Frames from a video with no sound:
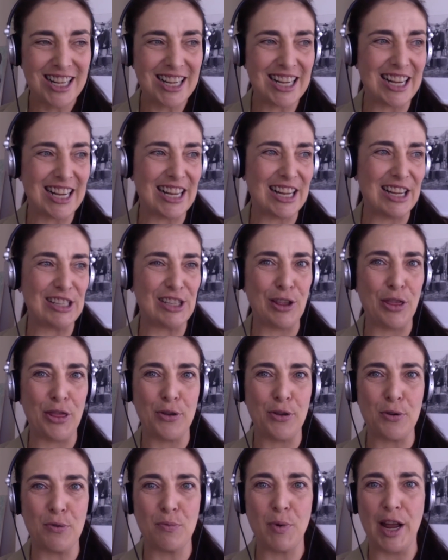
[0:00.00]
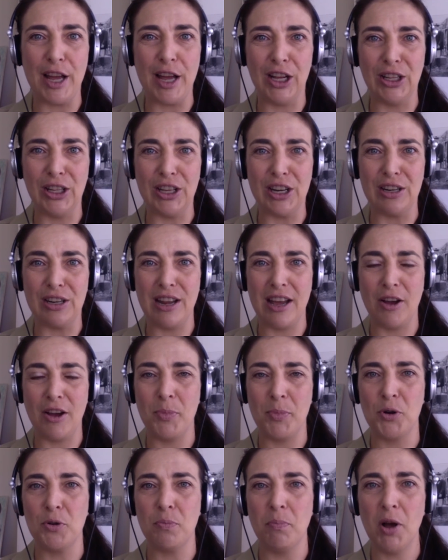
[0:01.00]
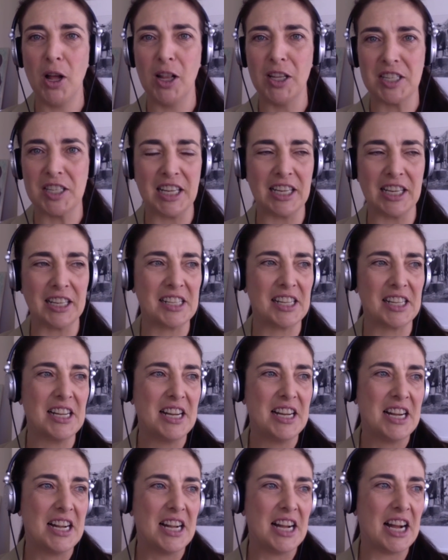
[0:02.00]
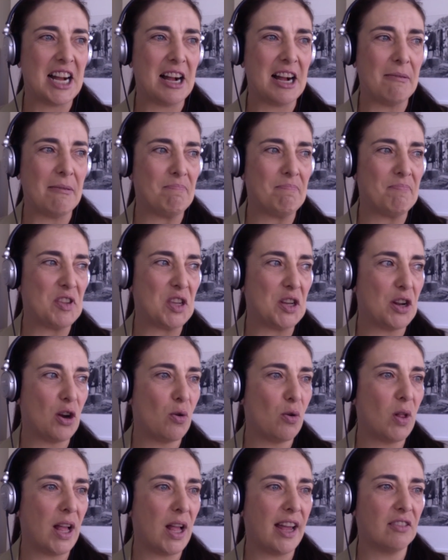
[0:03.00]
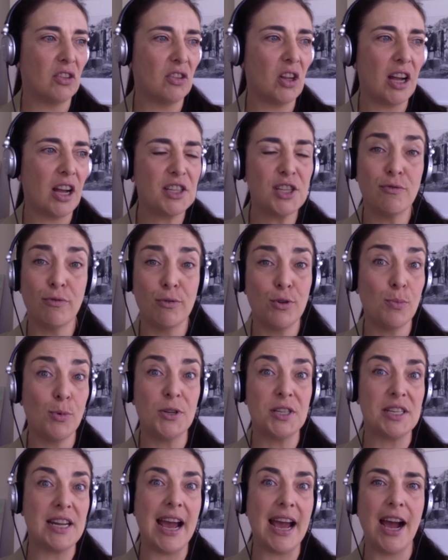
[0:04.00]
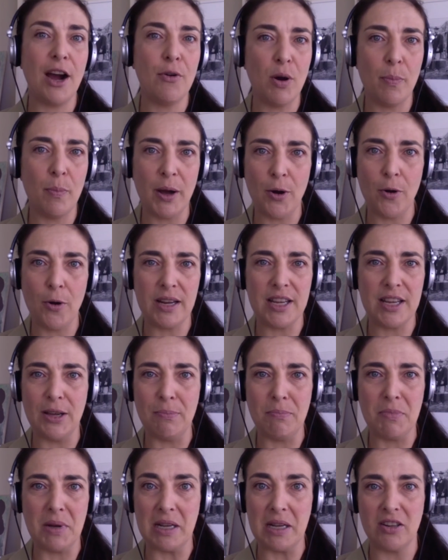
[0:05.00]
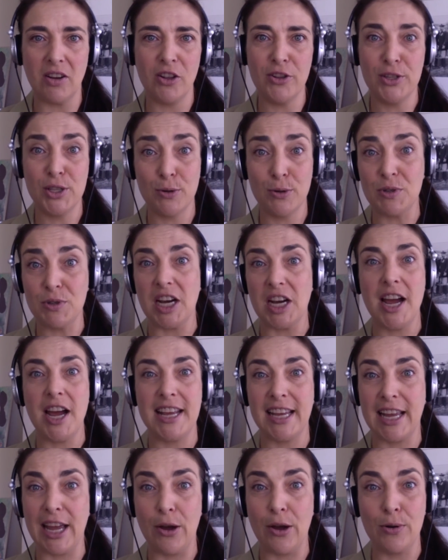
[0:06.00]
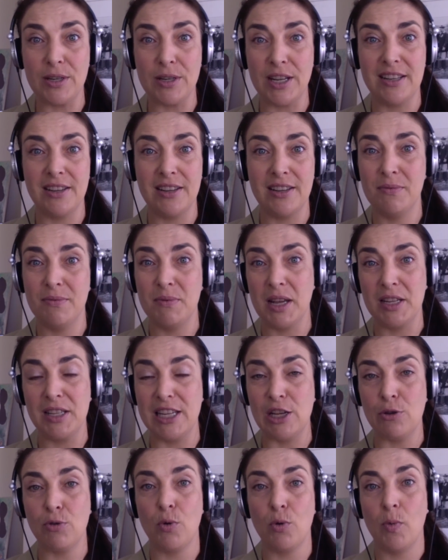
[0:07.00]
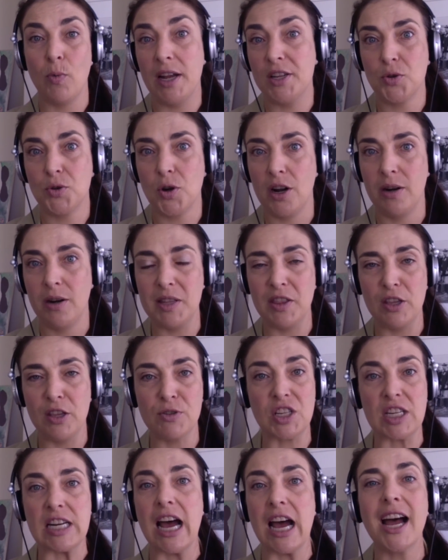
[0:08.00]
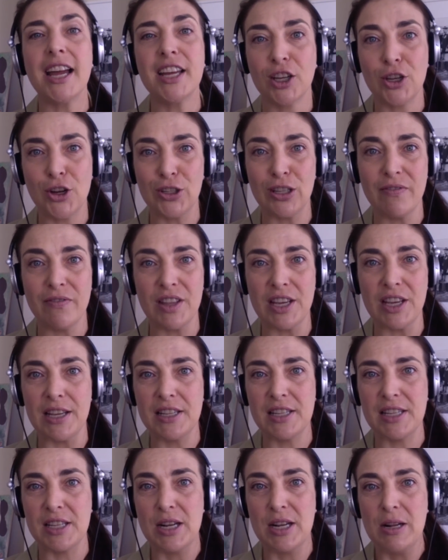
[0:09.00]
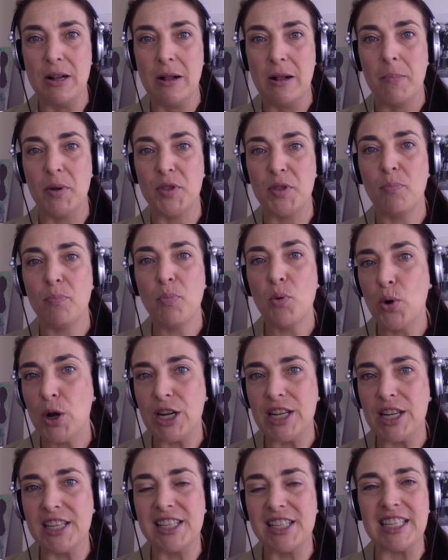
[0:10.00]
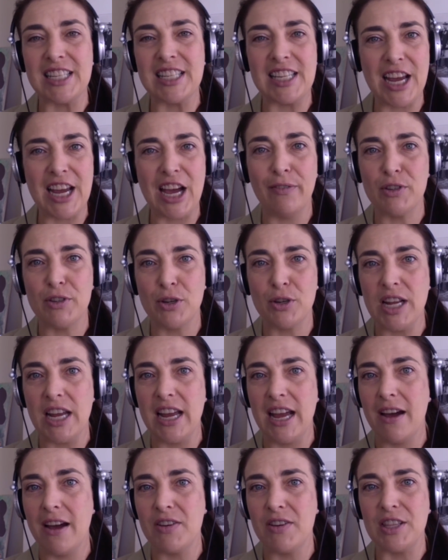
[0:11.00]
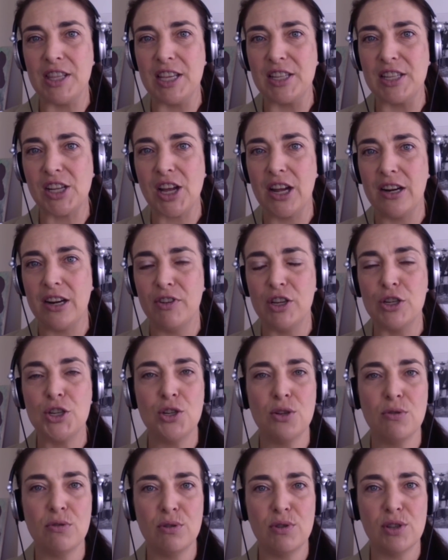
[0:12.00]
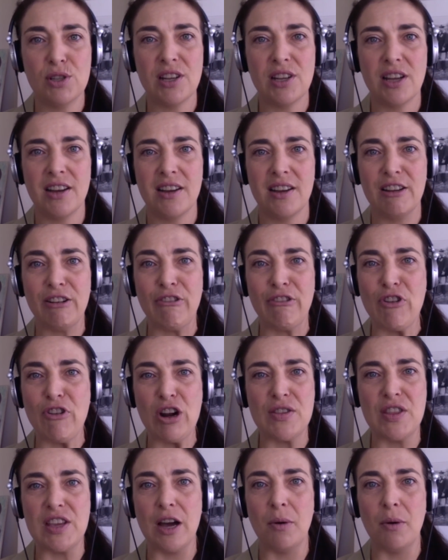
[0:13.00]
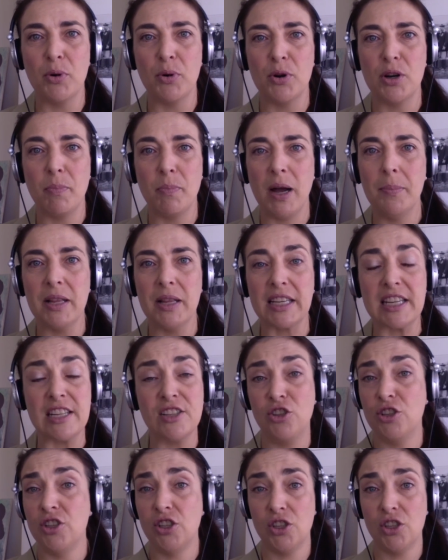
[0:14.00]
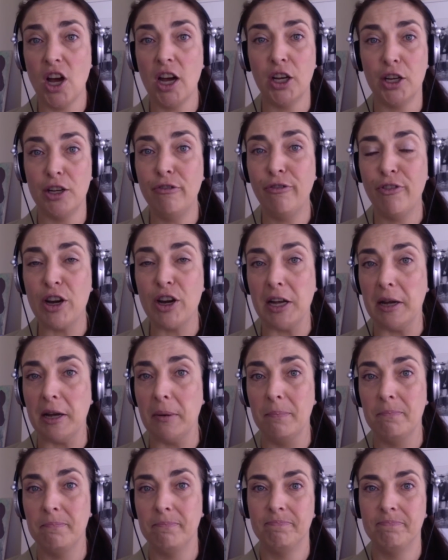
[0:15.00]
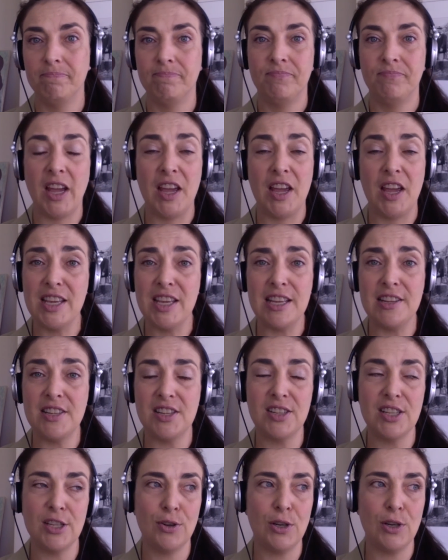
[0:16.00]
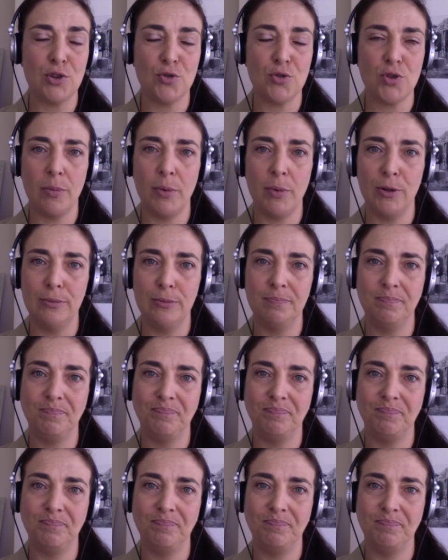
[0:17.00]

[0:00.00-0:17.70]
Uh, it's a third rail in Albertan politics. Um, you know, and lots of rumors now about him also dining out at a, a secret restaurant. I mean, they're denying all of this. But the point is that day after day, having these kind of issues uh, in front of the Alberta public is just not good for him. I think he's in serious trouble.